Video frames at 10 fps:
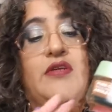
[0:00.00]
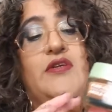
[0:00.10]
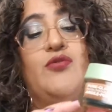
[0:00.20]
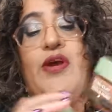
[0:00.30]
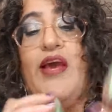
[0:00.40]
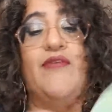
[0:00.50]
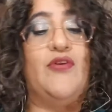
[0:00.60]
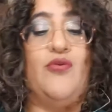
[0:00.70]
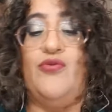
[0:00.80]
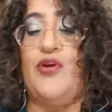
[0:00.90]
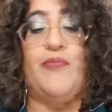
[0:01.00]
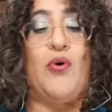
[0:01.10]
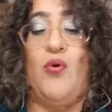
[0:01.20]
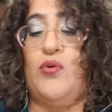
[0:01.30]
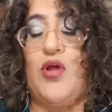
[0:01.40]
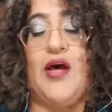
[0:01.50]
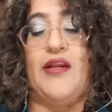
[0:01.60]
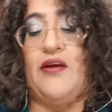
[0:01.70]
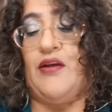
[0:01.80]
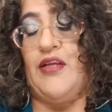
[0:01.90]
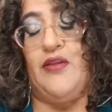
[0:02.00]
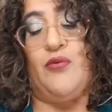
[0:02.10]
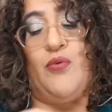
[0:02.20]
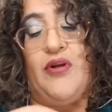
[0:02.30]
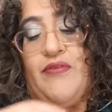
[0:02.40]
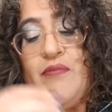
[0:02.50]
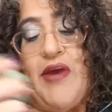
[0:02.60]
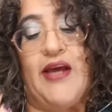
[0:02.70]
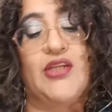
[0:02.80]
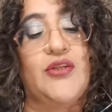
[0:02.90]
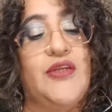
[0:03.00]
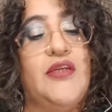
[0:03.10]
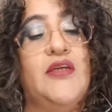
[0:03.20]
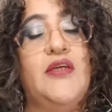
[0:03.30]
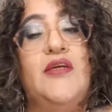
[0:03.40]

so I haven't used up a whole lot on either one of them, actually.